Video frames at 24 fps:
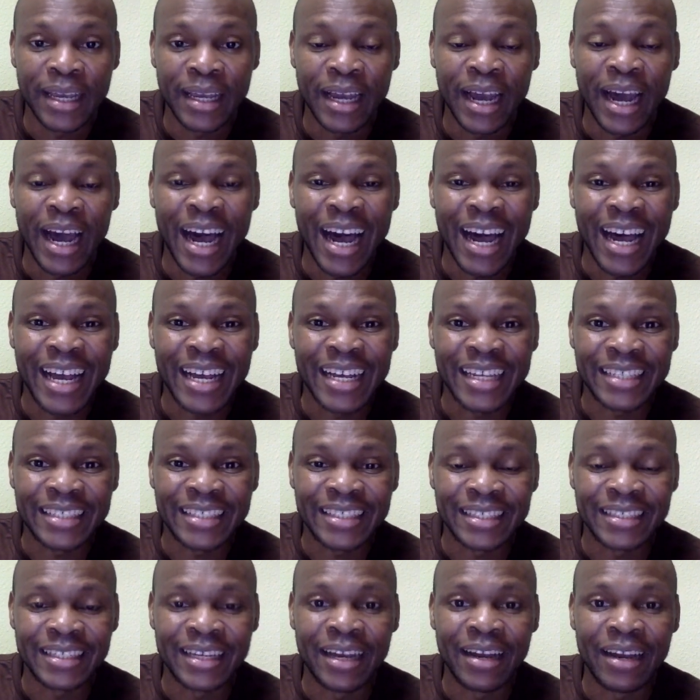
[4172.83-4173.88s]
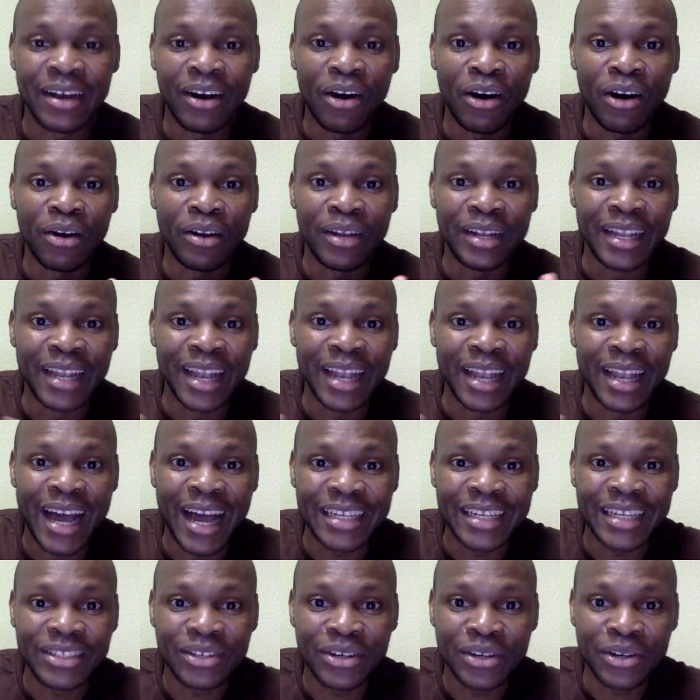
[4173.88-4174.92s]
has a
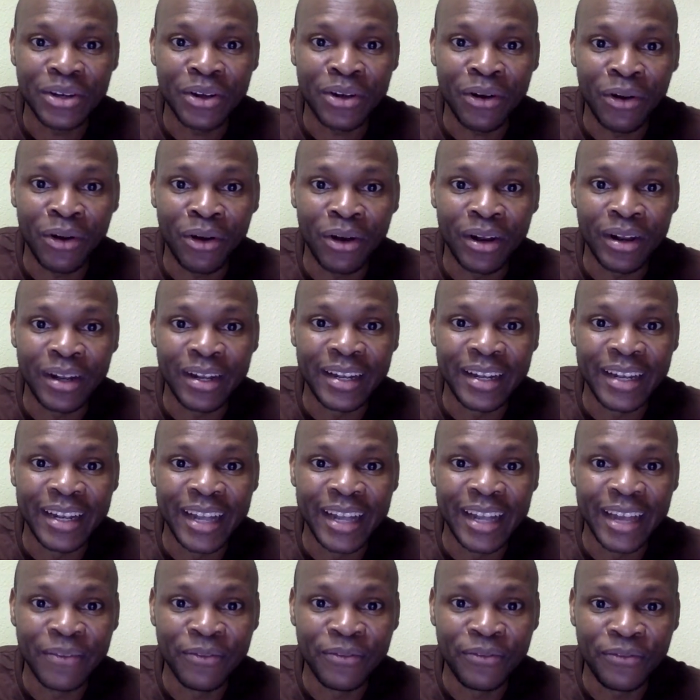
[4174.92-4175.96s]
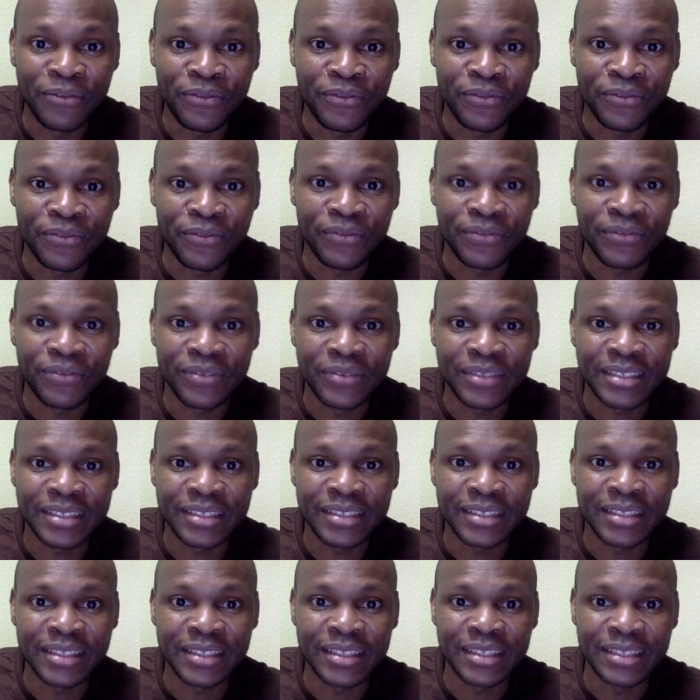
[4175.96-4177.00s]
larger length
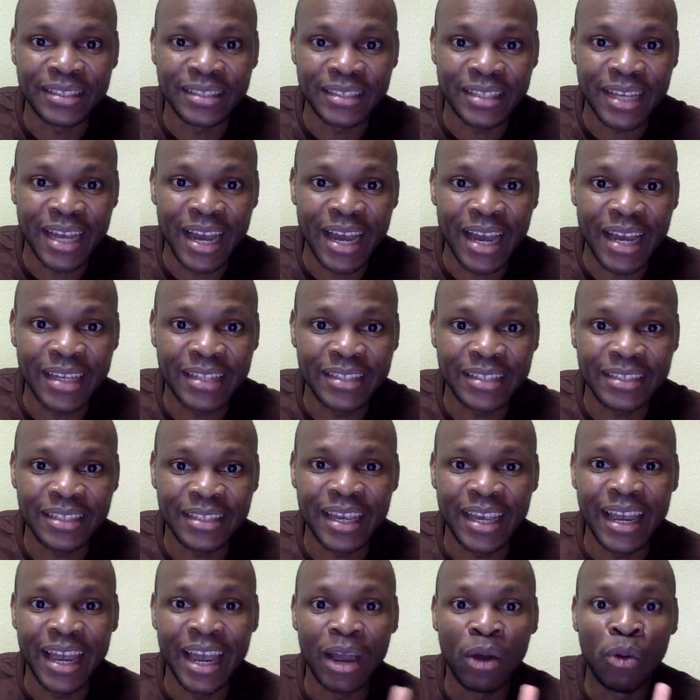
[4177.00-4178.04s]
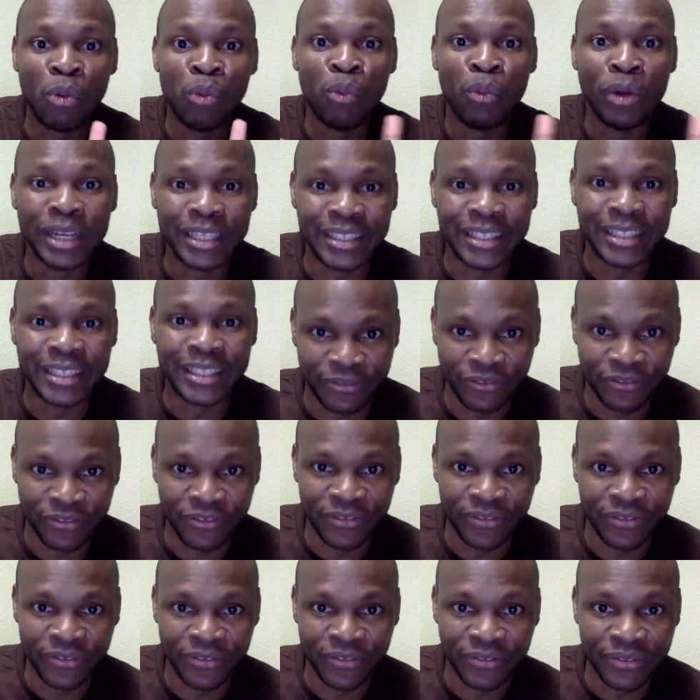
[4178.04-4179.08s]
in size and width
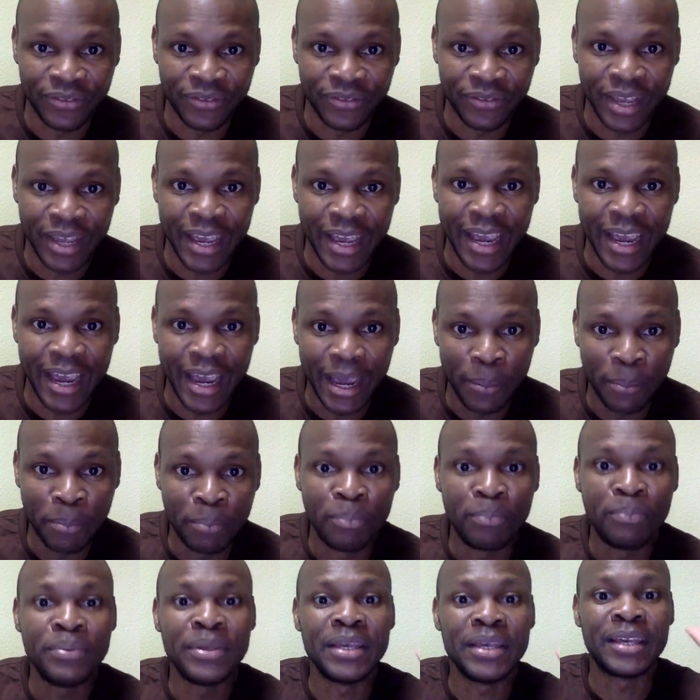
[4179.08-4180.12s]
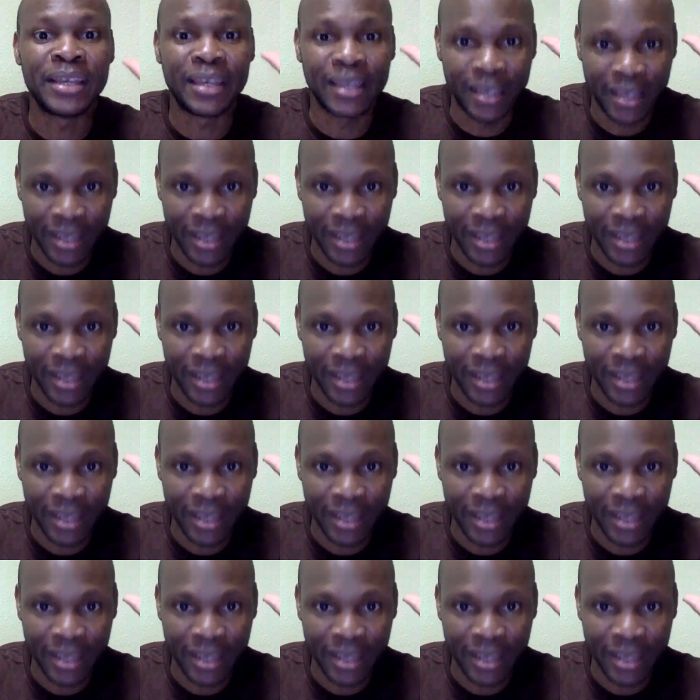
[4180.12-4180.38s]
and peak